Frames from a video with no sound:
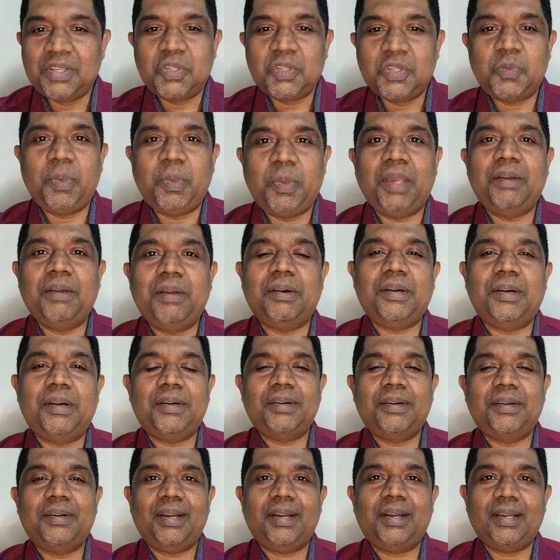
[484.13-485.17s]

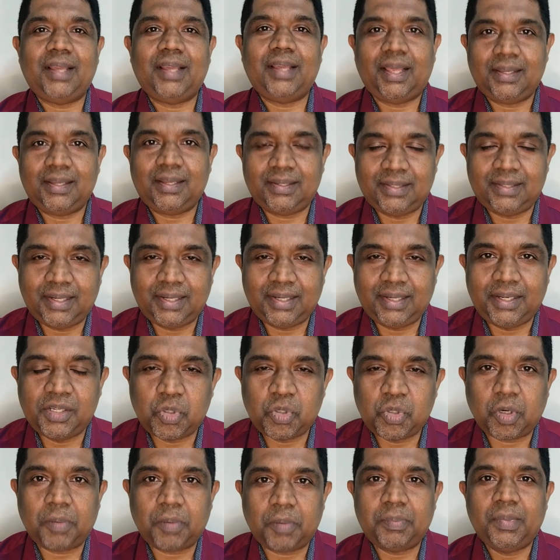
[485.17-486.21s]
speaker didn't
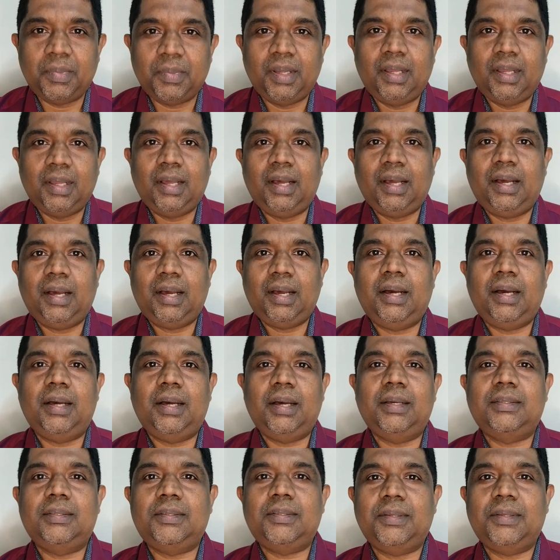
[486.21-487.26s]
show
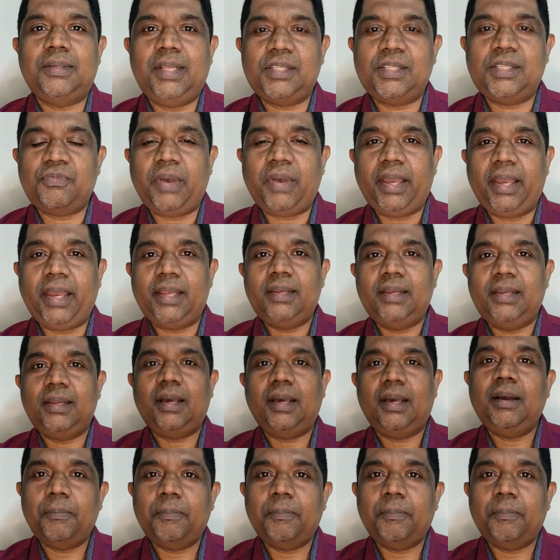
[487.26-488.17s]
up, so that's fine.